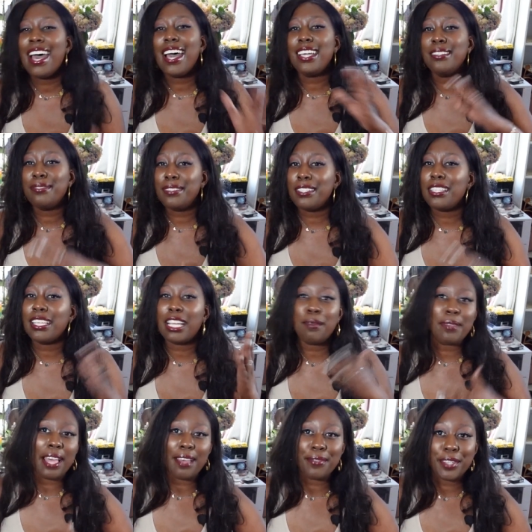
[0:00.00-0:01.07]
I feel like
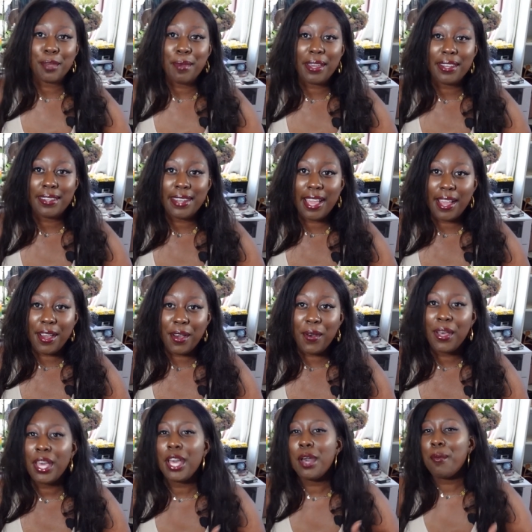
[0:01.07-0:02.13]
I'm laughing about it now.